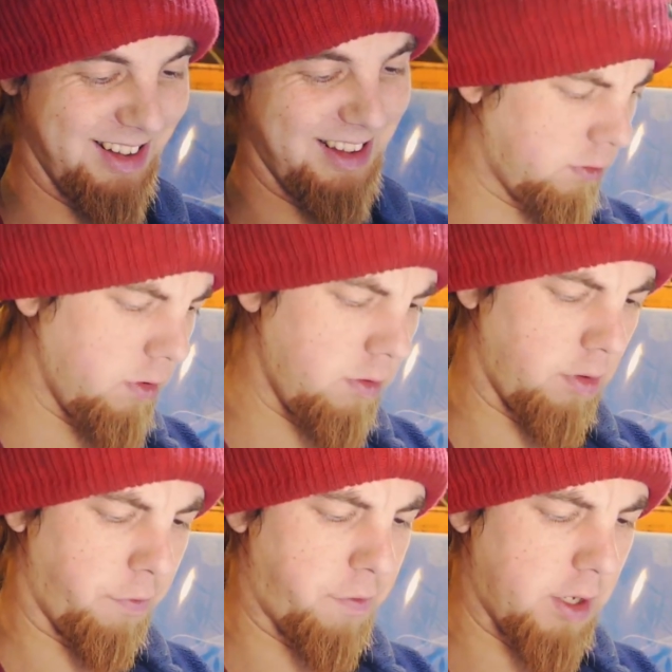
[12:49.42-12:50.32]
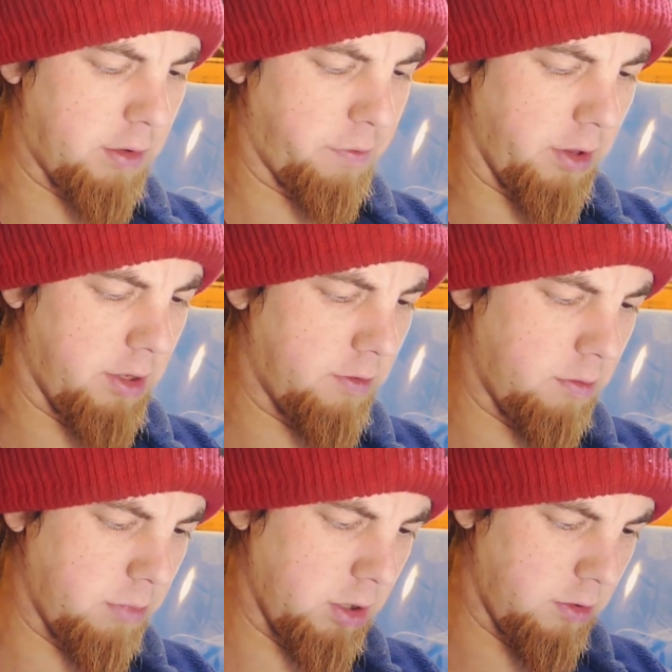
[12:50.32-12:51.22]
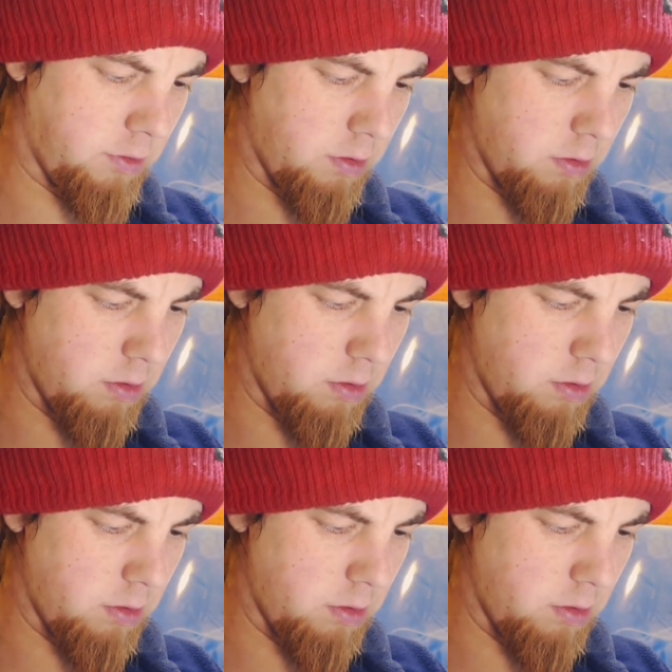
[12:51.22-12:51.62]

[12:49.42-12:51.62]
just going to use the file for this, because